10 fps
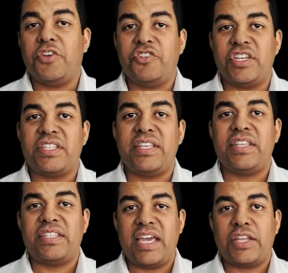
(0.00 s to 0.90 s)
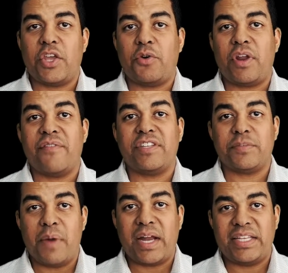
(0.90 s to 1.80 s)
you just need to take note of its
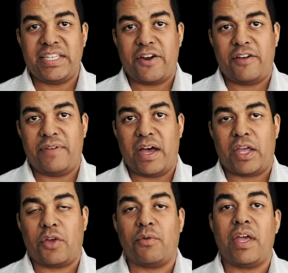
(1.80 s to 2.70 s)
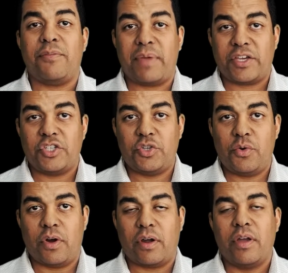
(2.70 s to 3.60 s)
monetary value and make
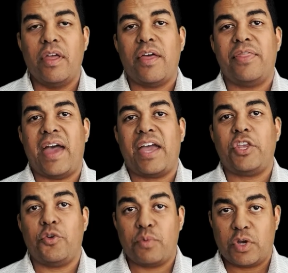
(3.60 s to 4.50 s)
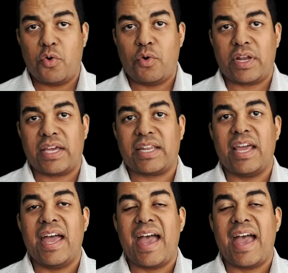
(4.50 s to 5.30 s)
sure that you record it